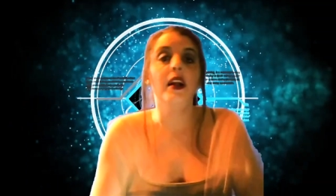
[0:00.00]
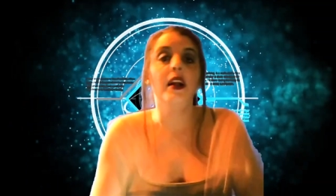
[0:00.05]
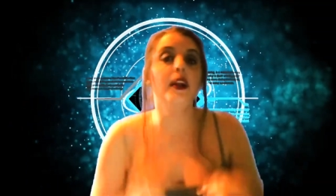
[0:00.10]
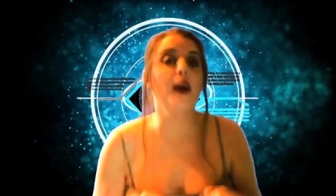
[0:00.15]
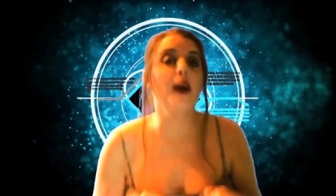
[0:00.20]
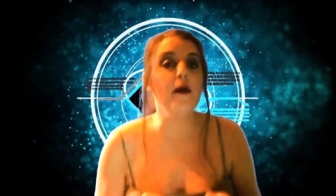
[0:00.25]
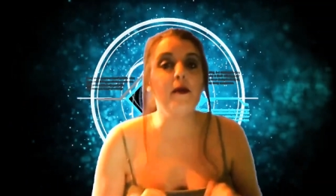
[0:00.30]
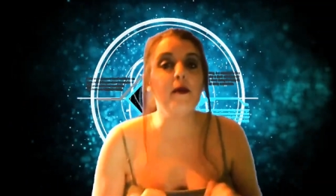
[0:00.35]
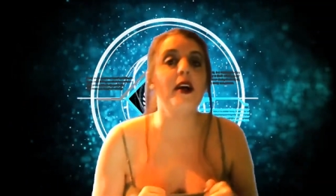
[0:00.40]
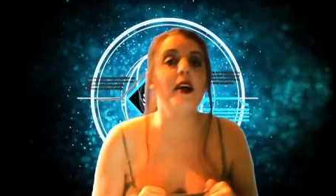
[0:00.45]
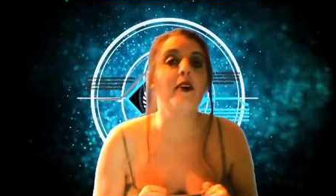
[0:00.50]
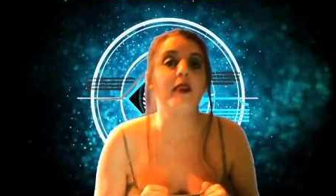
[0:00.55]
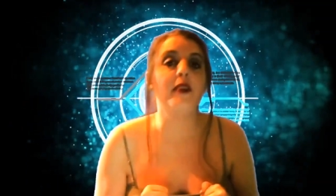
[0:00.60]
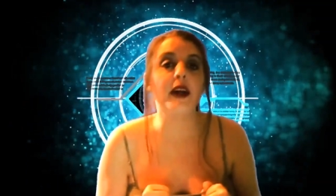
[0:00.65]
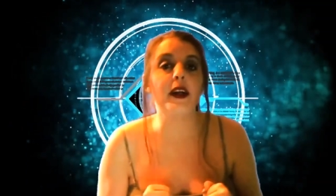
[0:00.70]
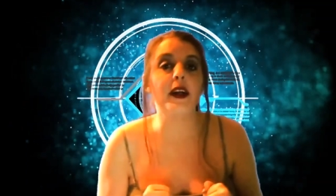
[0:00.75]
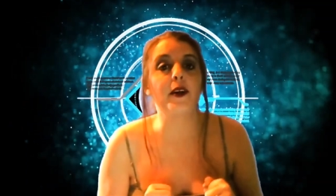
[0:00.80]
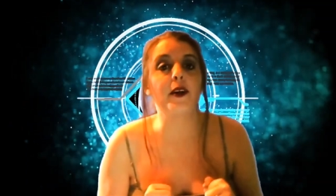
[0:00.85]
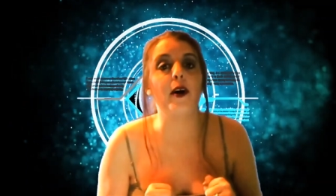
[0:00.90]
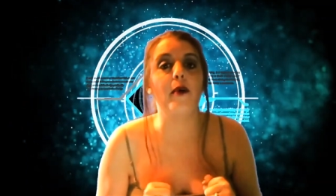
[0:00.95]
Let me know
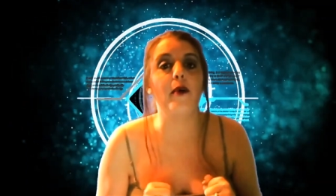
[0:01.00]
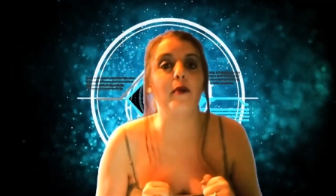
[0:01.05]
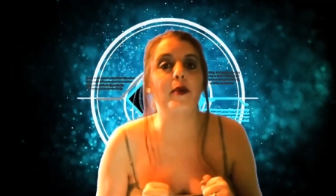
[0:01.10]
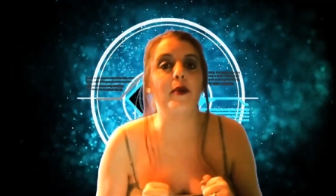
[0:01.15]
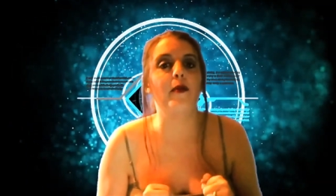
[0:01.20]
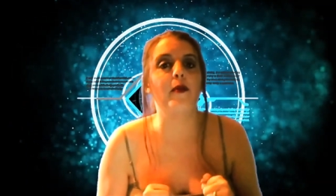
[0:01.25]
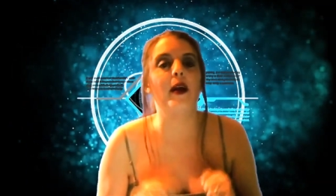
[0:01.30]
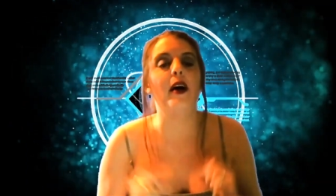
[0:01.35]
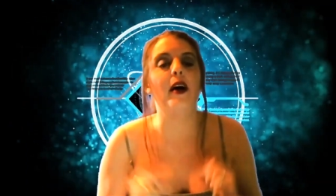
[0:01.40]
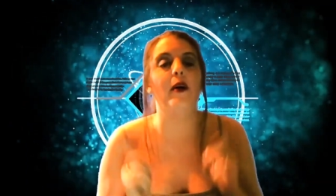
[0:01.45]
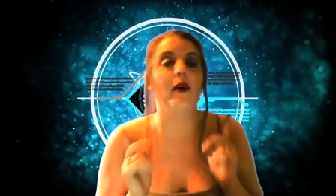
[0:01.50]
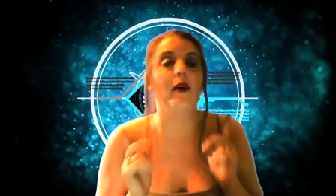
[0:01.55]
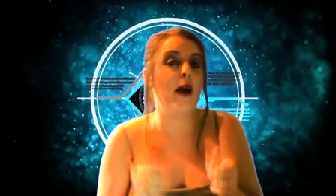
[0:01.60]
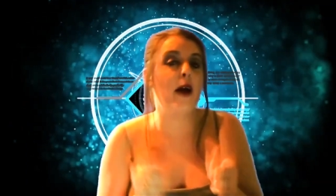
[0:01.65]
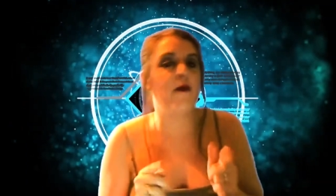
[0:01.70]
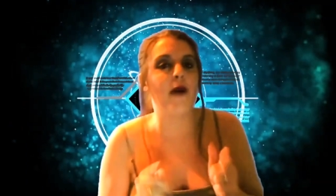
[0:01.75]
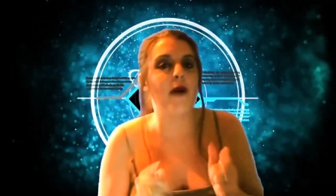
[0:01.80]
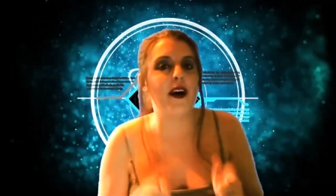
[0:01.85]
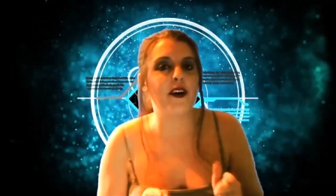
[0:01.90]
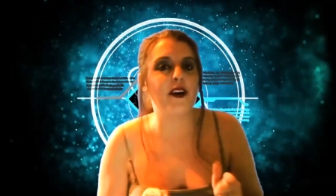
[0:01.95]
down in the comments below.
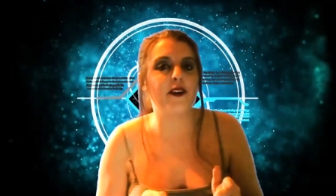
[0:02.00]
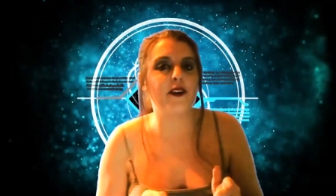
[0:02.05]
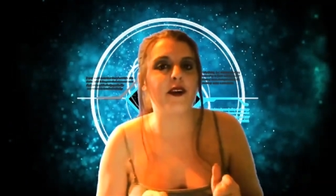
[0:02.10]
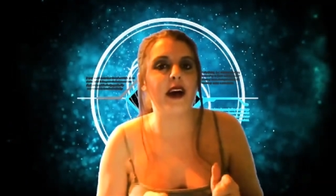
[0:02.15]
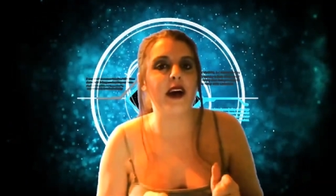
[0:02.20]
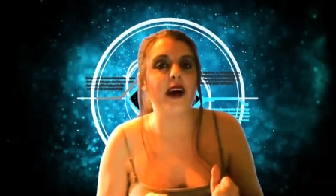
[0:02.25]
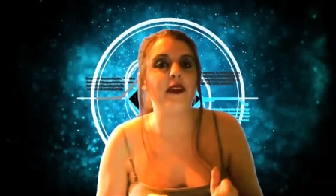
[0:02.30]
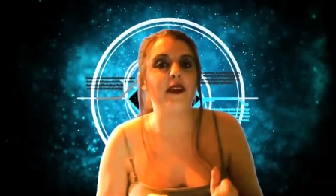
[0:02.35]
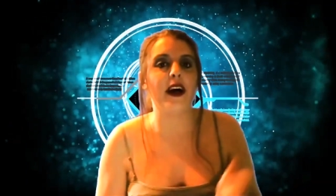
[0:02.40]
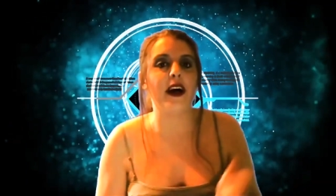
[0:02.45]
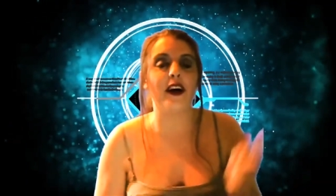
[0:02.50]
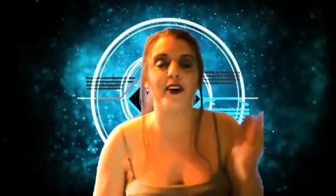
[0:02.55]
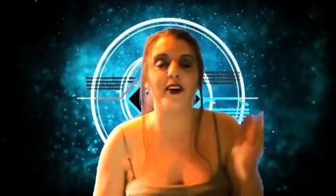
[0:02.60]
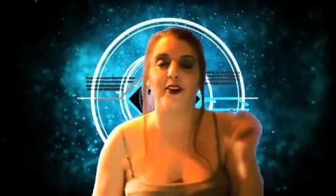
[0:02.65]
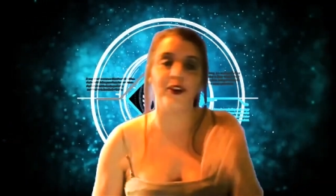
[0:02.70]
And while you're down there,